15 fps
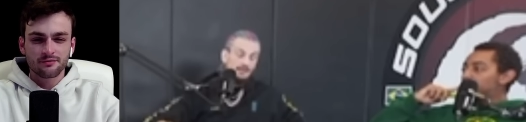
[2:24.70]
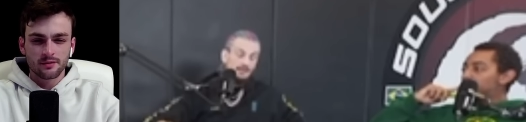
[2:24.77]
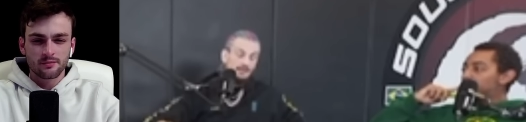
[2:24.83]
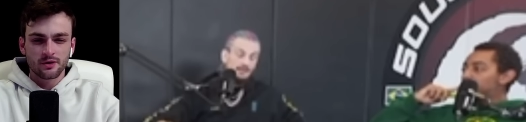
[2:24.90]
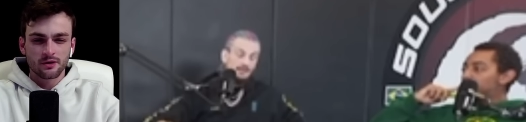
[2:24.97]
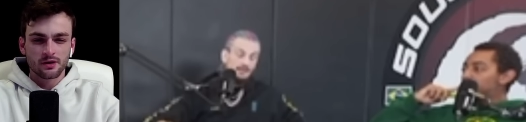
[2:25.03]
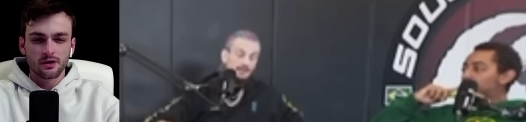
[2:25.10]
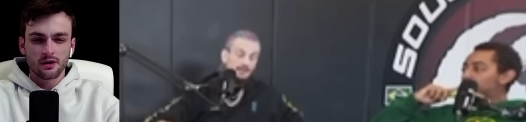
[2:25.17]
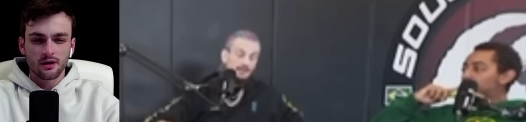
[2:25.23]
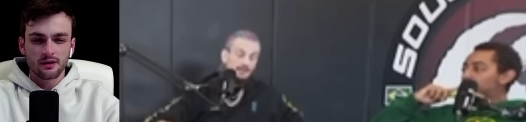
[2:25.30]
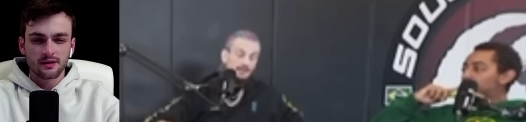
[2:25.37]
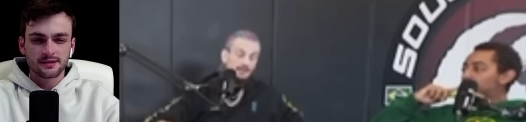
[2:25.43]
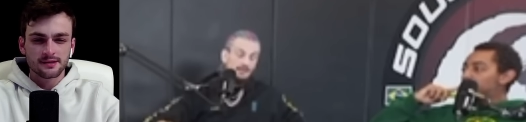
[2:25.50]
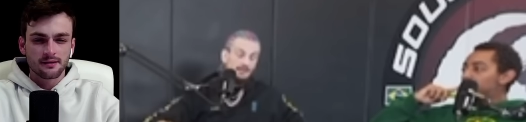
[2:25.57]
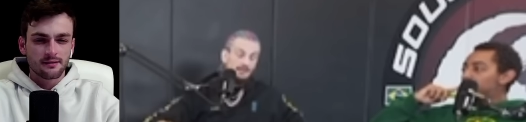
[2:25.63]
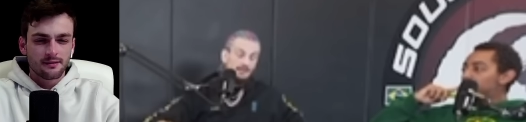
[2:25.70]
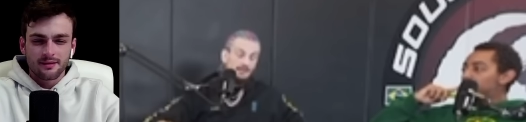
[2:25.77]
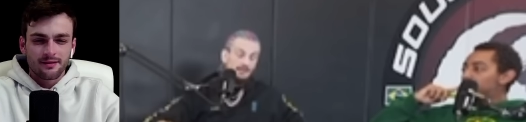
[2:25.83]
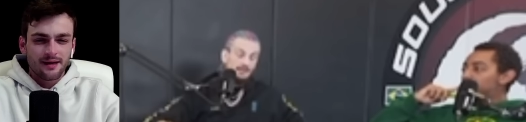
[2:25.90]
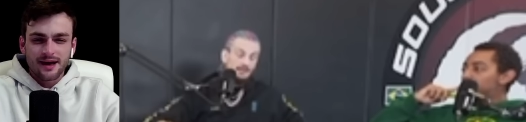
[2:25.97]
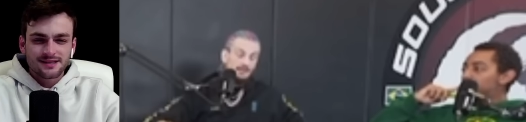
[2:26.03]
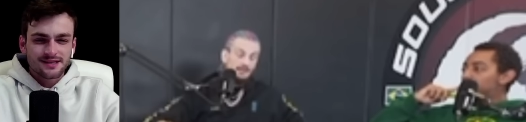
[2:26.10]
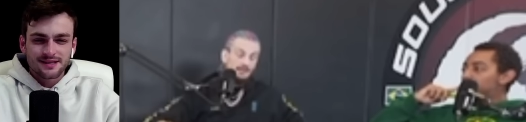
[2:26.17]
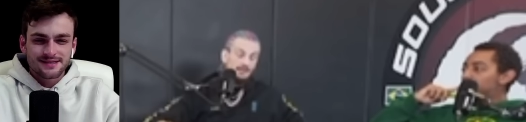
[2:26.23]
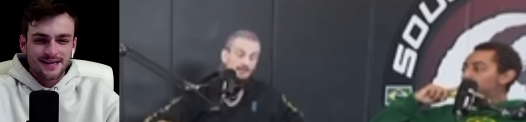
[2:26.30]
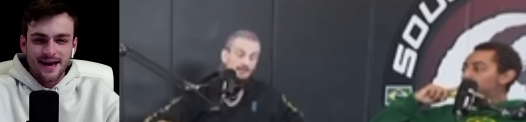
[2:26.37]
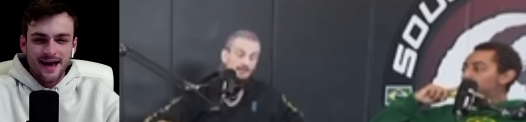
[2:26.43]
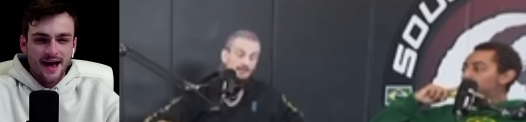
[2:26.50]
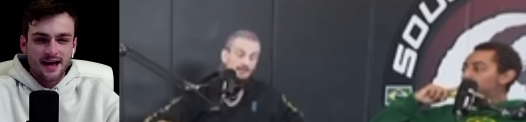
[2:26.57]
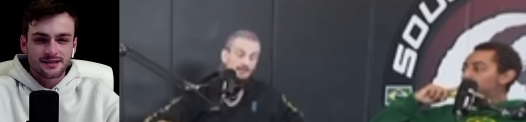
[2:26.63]
Speaker 1: from your girl as that's a
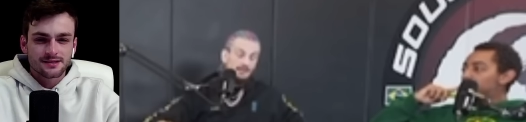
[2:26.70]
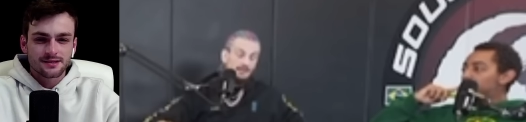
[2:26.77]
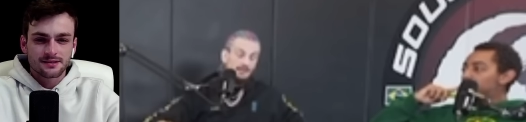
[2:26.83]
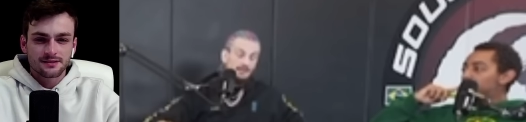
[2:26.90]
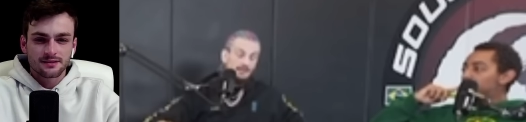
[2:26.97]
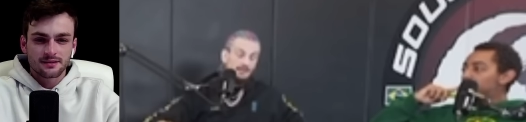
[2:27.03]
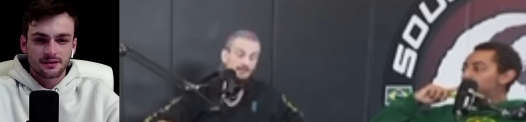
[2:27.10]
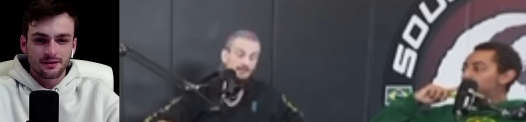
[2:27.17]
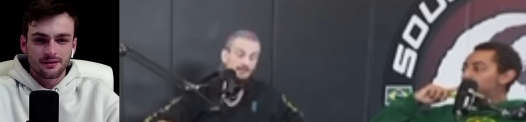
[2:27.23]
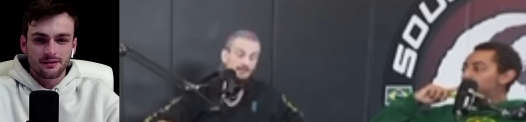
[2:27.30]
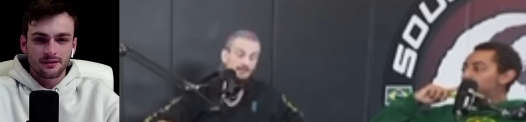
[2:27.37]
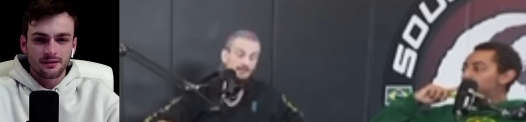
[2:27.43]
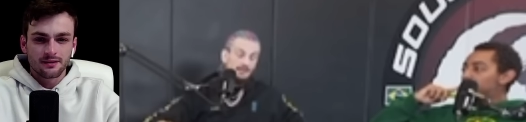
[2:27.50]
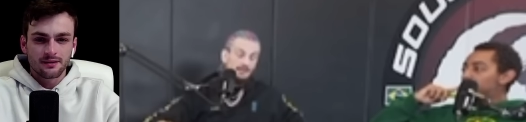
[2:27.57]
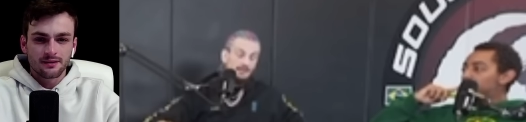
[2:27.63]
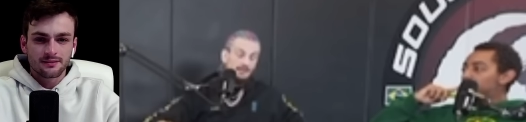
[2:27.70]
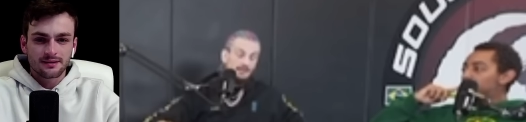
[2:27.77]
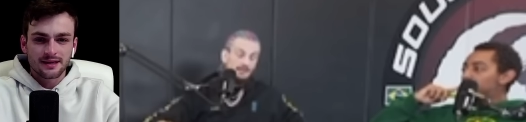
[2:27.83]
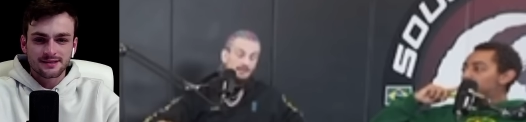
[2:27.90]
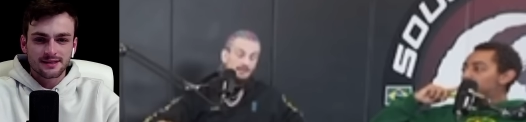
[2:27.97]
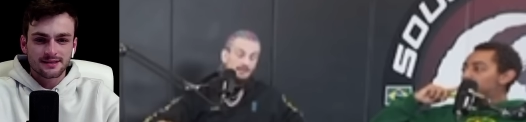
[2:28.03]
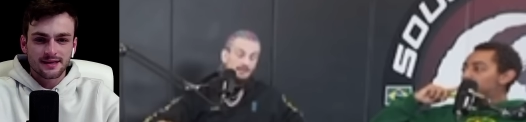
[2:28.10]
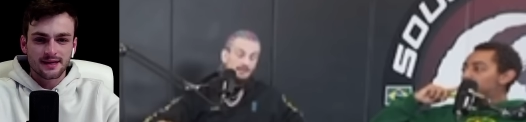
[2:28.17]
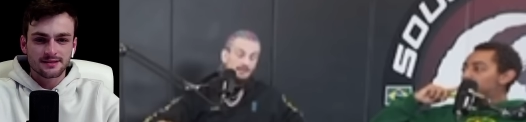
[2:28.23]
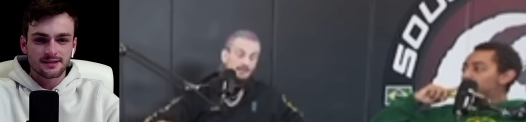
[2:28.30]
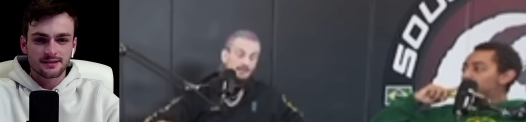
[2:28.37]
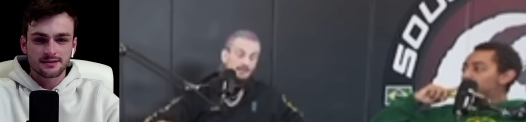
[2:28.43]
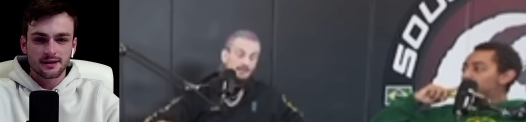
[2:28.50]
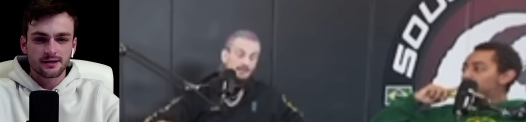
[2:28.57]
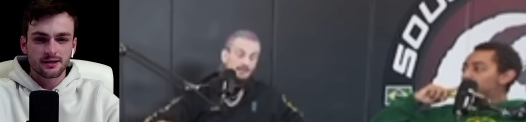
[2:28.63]
test, dude. That's a test.
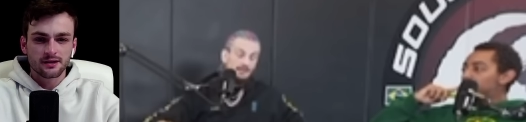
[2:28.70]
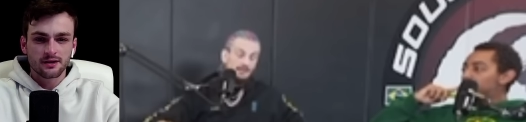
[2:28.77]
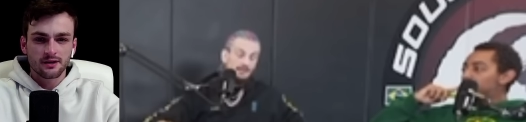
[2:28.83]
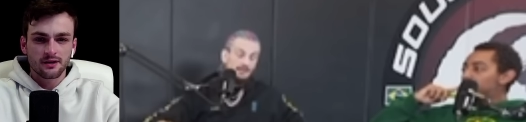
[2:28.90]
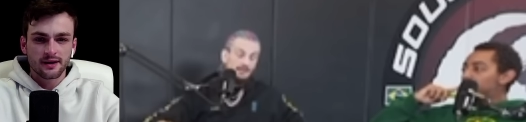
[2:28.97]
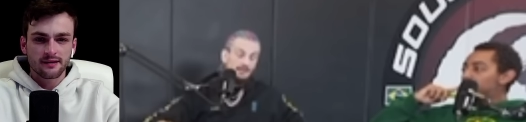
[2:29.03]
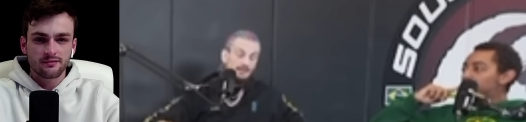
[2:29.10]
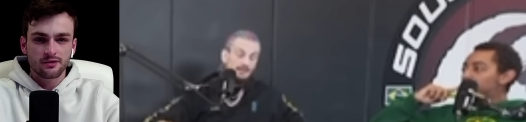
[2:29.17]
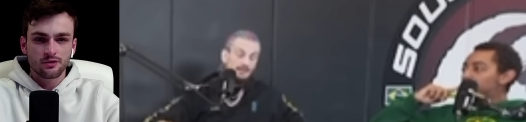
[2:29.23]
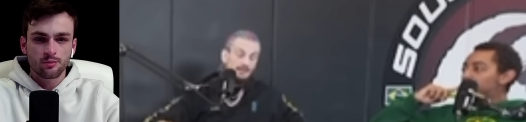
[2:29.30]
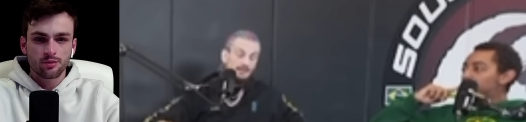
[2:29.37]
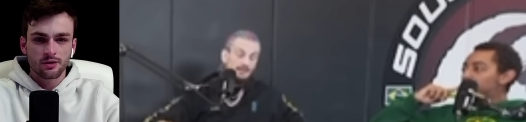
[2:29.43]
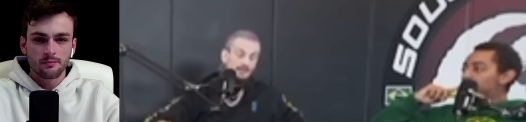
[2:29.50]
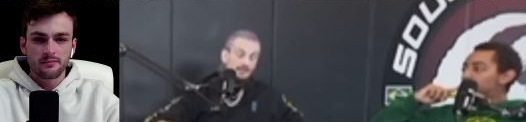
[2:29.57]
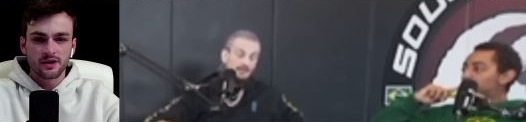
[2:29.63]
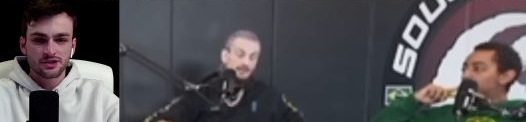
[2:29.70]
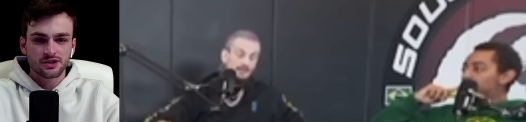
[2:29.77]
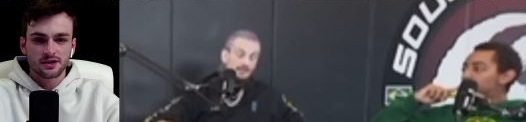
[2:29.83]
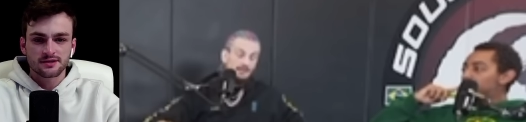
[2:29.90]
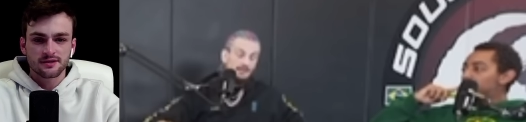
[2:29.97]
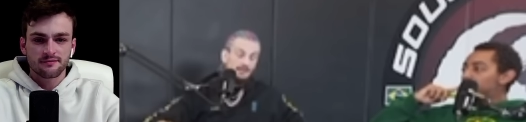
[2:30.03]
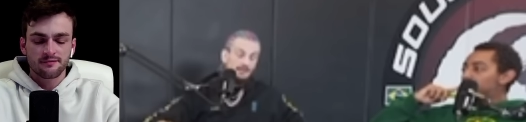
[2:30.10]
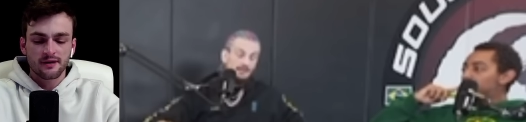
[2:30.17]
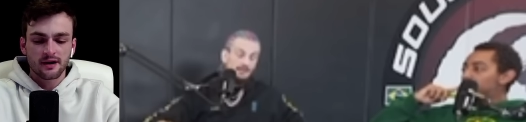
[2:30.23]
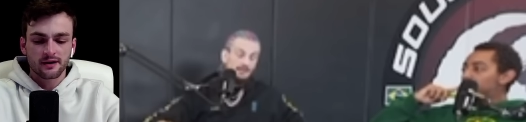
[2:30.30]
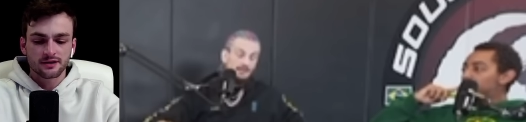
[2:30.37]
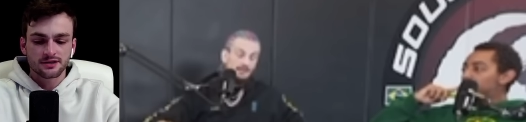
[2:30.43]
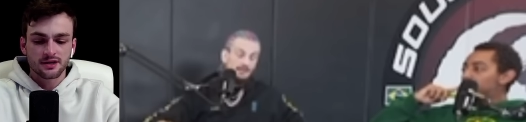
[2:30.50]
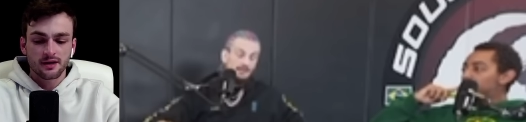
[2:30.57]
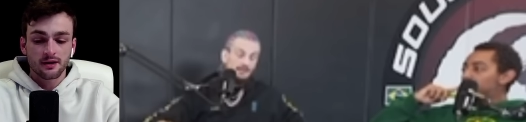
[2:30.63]
That's not your girl giving you permission to fuck a
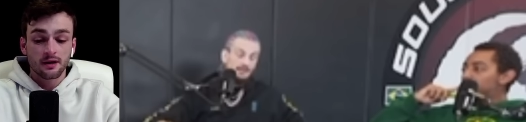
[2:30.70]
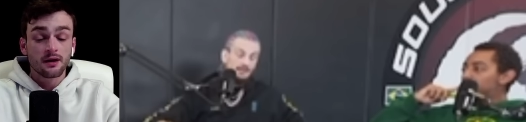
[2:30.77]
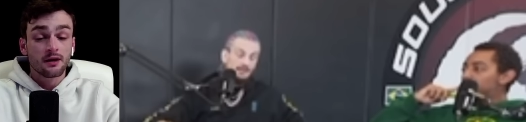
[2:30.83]
chick.